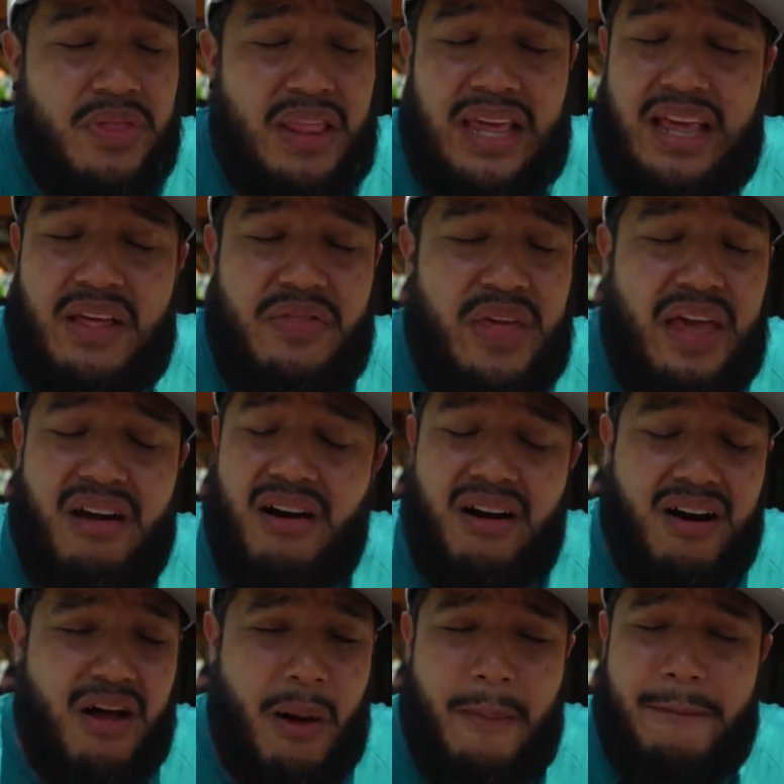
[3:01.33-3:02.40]
they
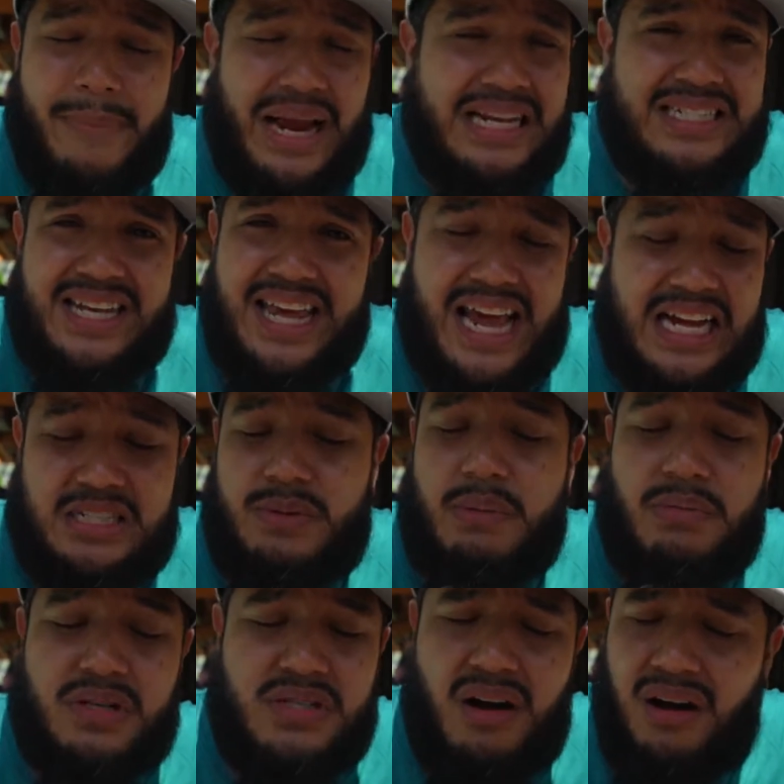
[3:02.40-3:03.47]
are amazing cast
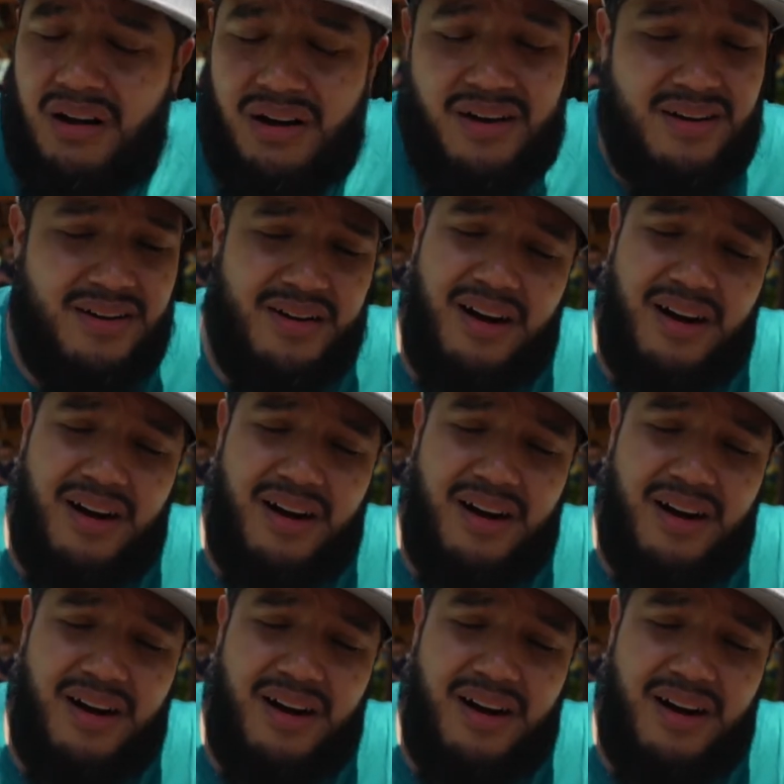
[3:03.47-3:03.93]
members. Oh,